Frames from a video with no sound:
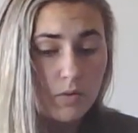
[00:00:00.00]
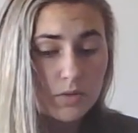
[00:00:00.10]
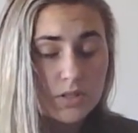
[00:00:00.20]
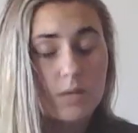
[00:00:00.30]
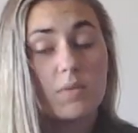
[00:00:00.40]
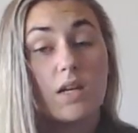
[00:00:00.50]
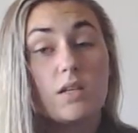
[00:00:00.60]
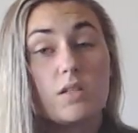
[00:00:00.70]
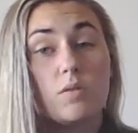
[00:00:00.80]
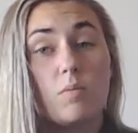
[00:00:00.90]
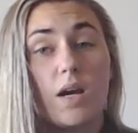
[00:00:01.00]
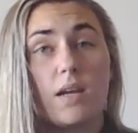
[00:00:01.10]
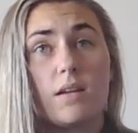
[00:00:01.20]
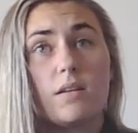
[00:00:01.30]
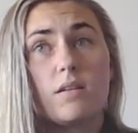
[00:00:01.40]
Or some days you
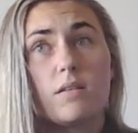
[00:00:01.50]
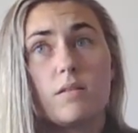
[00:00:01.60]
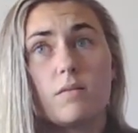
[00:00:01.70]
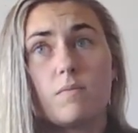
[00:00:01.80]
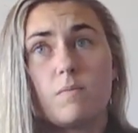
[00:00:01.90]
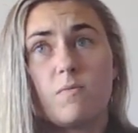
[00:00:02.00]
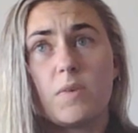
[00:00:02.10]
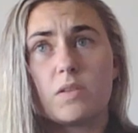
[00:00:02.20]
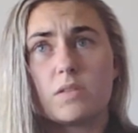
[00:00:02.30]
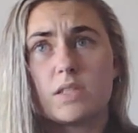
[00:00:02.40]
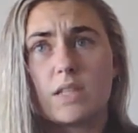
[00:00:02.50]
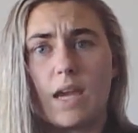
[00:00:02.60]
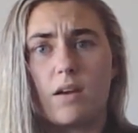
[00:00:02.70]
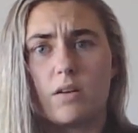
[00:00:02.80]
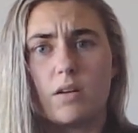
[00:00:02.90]
might feel
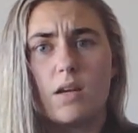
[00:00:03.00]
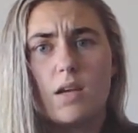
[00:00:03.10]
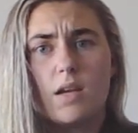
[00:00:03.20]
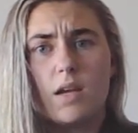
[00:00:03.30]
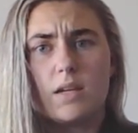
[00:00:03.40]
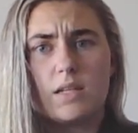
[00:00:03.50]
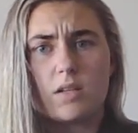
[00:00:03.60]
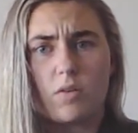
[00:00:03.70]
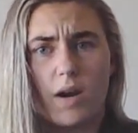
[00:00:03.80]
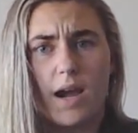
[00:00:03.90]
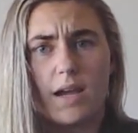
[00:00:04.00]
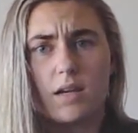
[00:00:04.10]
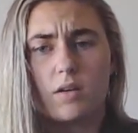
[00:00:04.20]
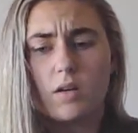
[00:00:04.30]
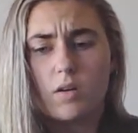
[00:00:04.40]
scared and need to
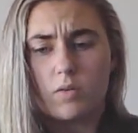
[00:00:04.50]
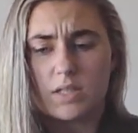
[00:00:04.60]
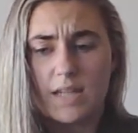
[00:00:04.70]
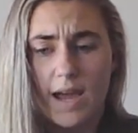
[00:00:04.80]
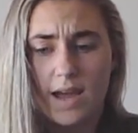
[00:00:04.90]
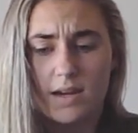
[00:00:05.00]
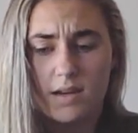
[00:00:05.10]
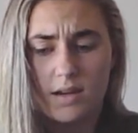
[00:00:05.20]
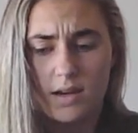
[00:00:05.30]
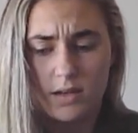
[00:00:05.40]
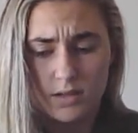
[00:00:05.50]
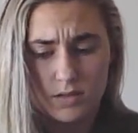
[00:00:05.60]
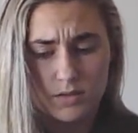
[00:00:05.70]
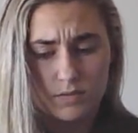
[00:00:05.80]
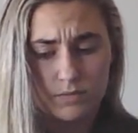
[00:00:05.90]
cry or sad, and
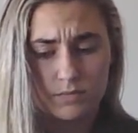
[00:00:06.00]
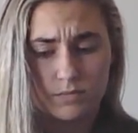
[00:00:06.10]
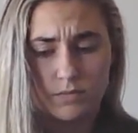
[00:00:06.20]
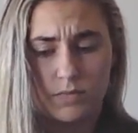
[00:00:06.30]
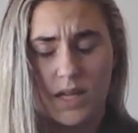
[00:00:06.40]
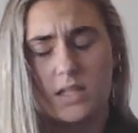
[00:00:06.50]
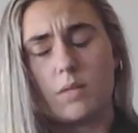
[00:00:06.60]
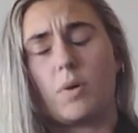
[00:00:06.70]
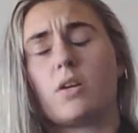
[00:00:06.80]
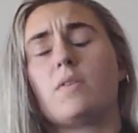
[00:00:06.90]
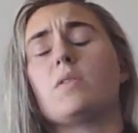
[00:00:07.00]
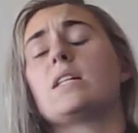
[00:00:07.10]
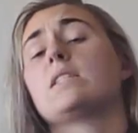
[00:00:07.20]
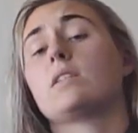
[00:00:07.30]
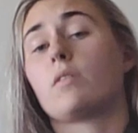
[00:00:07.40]
that's the part of you
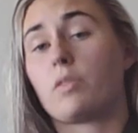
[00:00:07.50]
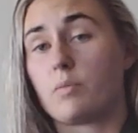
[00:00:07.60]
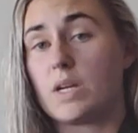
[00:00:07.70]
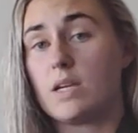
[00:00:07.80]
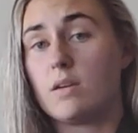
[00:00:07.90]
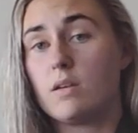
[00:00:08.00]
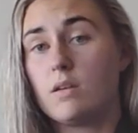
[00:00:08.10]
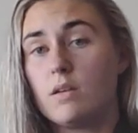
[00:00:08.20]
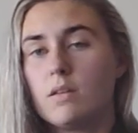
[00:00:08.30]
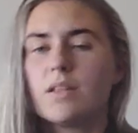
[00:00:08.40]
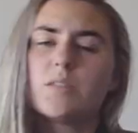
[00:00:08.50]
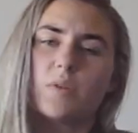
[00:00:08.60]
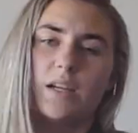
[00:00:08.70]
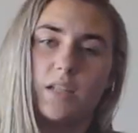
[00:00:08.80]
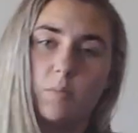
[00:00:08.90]
that's still 3. That's
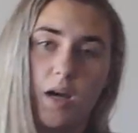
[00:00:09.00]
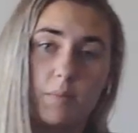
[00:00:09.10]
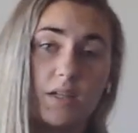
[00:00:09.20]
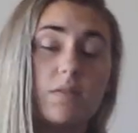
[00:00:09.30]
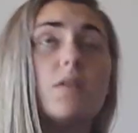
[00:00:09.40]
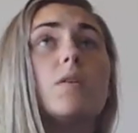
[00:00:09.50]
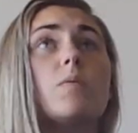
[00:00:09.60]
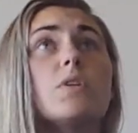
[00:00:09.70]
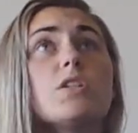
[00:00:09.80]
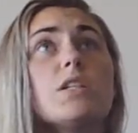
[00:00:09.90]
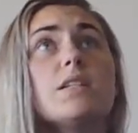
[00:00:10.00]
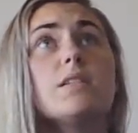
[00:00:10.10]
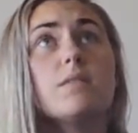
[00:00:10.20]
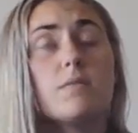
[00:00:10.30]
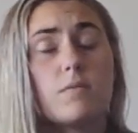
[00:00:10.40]
what I tell Mama when
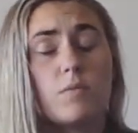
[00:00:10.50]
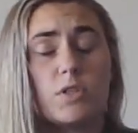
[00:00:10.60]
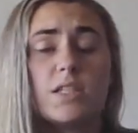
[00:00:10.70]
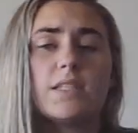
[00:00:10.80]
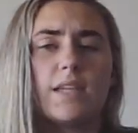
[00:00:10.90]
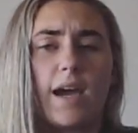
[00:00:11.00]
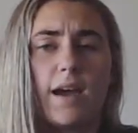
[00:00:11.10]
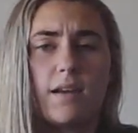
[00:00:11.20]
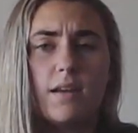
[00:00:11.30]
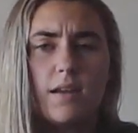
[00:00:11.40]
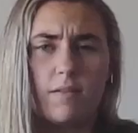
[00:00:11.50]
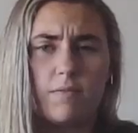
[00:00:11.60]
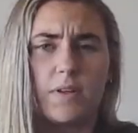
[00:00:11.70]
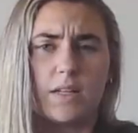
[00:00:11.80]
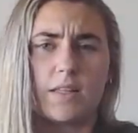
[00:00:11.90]
she's sad and
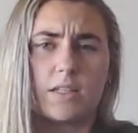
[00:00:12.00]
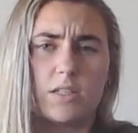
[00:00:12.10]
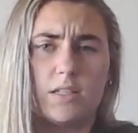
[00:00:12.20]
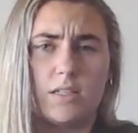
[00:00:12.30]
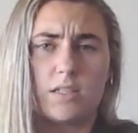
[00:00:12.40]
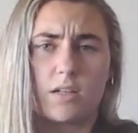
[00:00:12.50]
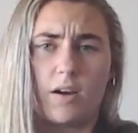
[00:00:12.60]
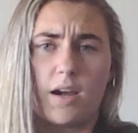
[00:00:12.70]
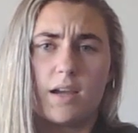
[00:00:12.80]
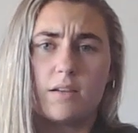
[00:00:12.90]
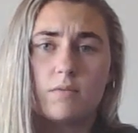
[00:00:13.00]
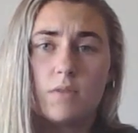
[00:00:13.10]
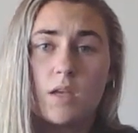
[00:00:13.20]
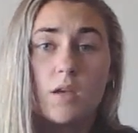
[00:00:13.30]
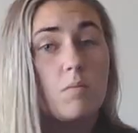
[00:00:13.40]
feeling like she needs to cry.
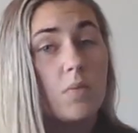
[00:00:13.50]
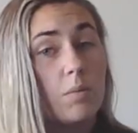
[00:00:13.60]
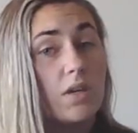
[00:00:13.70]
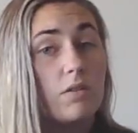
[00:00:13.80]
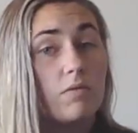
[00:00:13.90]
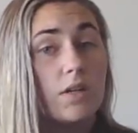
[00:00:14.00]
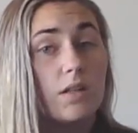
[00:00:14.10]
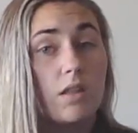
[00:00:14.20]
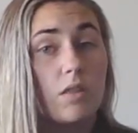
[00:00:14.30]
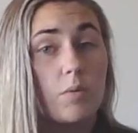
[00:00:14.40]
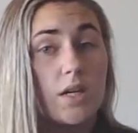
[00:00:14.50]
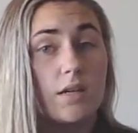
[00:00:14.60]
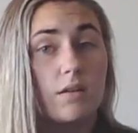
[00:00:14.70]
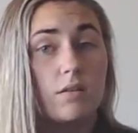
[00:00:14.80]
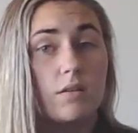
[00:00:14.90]
Maybe you're feeling 3.
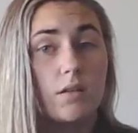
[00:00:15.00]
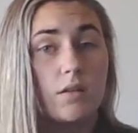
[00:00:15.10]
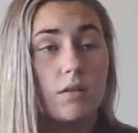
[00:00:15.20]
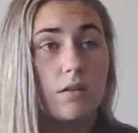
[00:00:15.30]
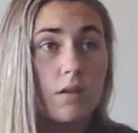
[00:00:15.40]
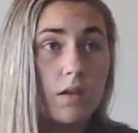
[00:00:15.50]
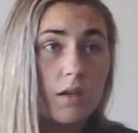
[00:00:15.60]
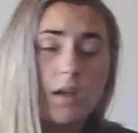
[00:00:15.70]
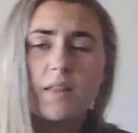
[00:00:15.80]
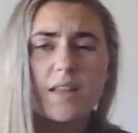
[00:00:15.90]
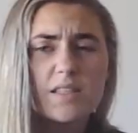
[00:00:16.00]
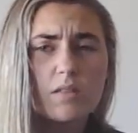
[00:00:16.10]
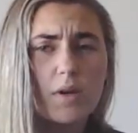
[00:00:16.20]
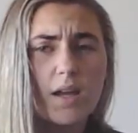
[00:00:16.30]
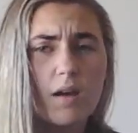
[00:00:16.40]
That's
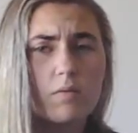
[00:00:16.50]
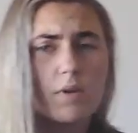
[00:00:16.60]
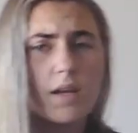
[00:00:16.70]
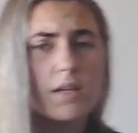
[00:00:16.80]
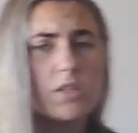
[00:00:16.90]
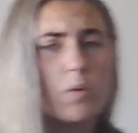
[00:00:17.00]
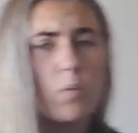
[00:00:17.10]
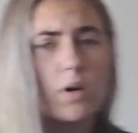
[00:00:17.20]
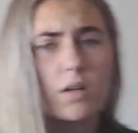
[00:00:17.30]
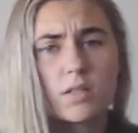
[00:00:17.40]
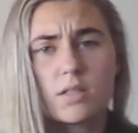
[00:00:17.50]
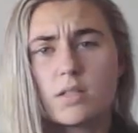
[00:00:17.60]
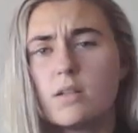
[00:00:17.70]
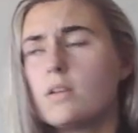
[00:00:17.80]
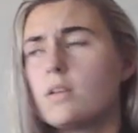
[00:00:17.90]
the way how aging works.